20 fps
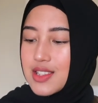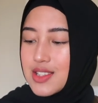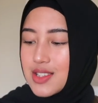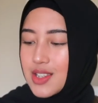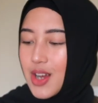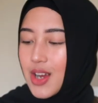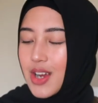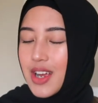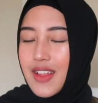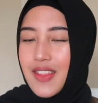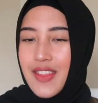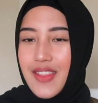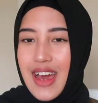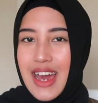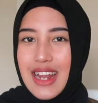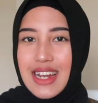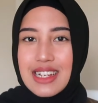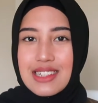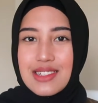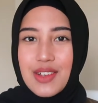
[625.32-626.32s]
so
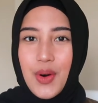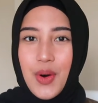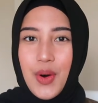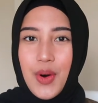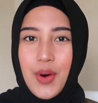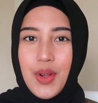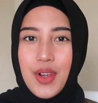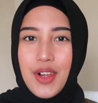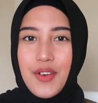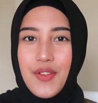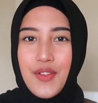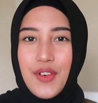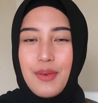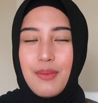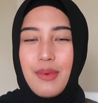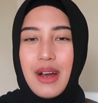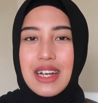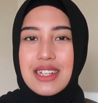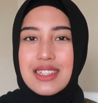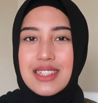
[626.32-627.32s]
that is all for
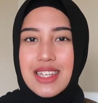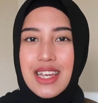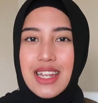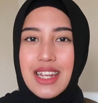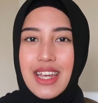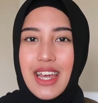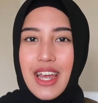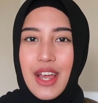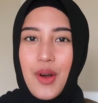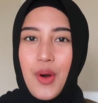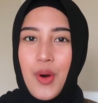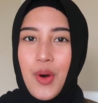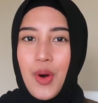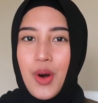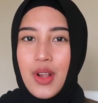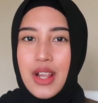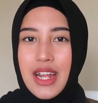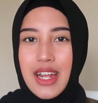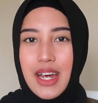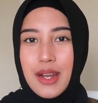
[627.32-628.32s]
my skincare
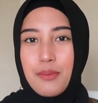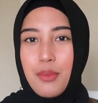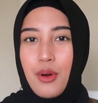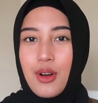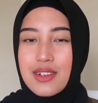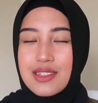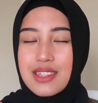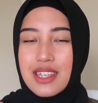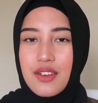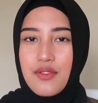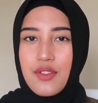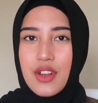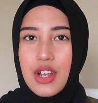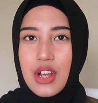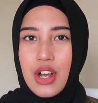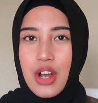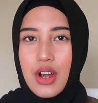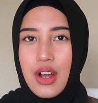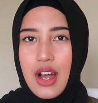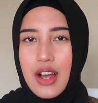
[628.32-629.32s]
haul and unboxing
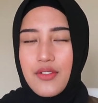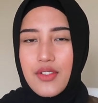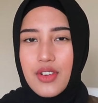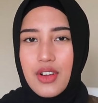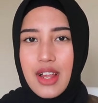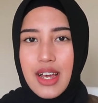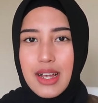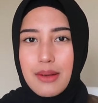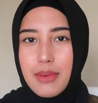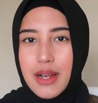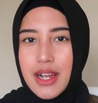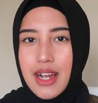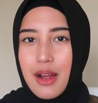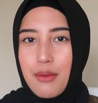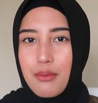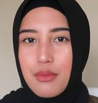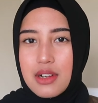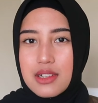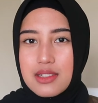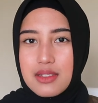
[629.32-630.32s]
video. I feel like my
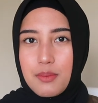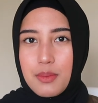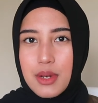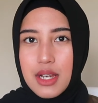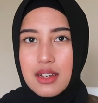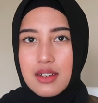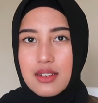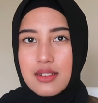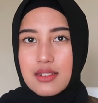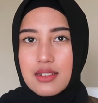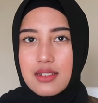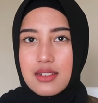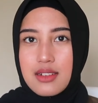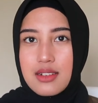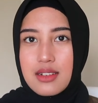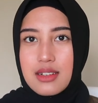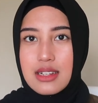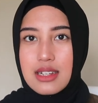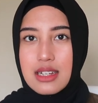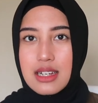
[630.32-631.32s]
camera is a bit
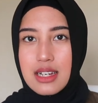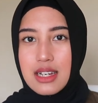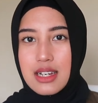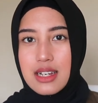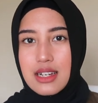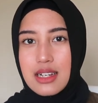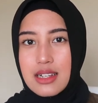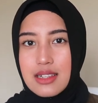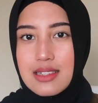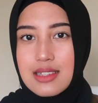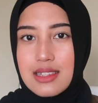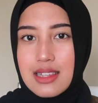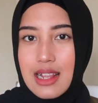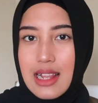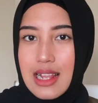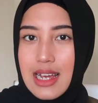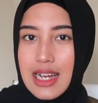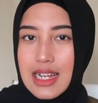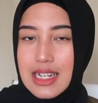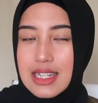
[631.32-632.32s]

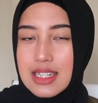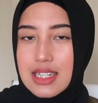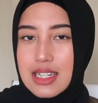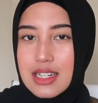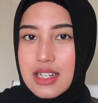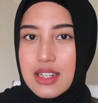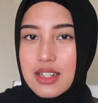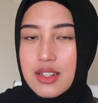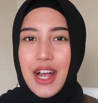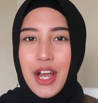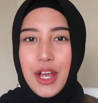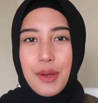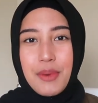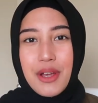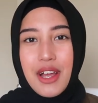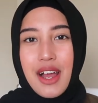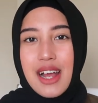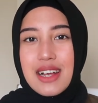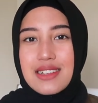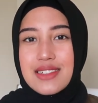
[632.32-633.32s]
slanted. I hope
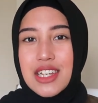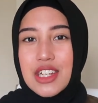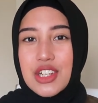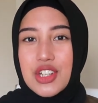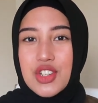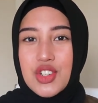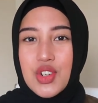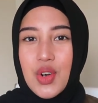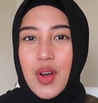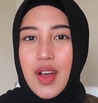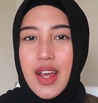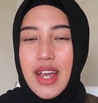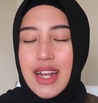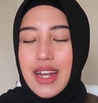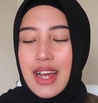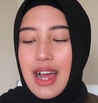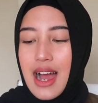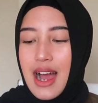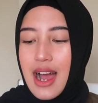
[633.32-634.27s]
you guys enjoyed.